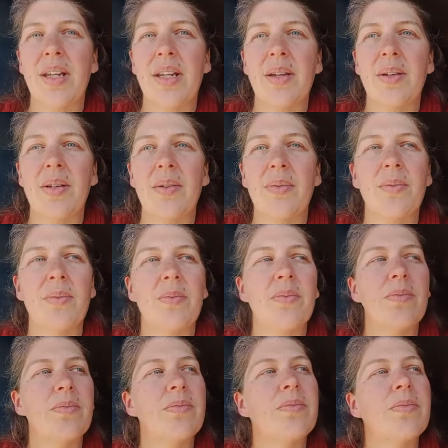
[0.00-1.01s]
It
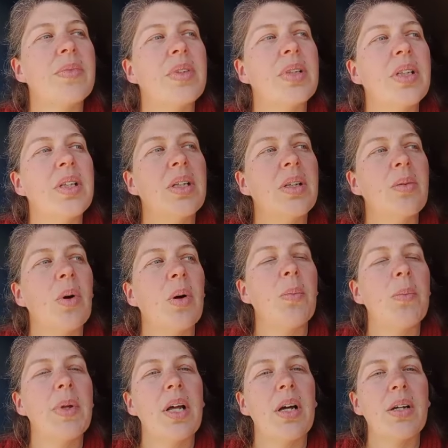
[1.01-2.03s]

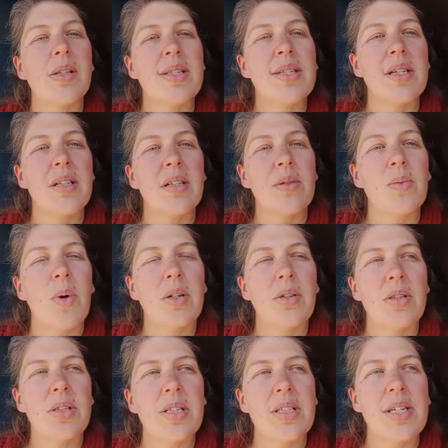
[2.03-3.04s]
won't be long till the
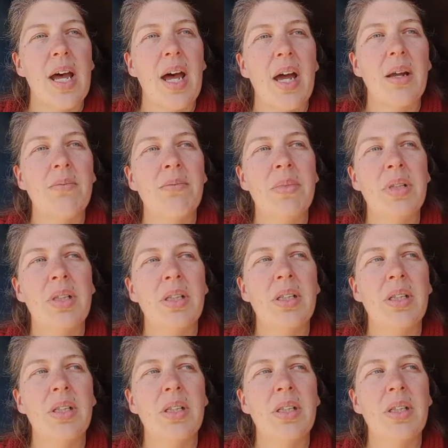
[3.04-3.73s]
wander time,